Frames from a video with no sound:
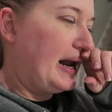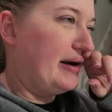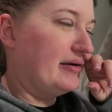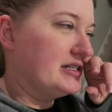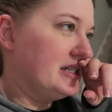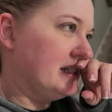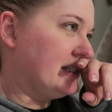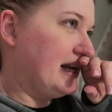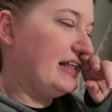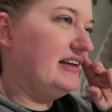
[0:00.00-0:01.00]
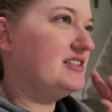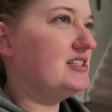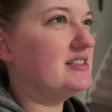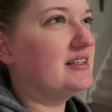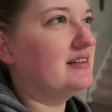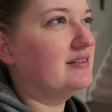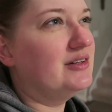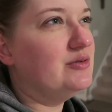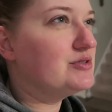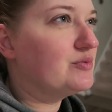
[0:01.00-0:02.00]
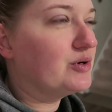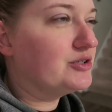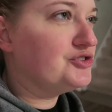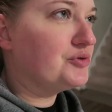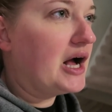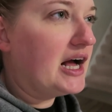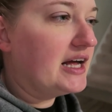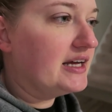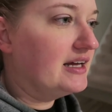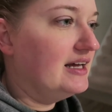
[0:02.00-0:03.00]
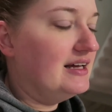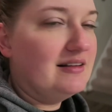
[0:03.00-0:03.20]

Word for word: I don't know, she said, I think she said, use the word dry,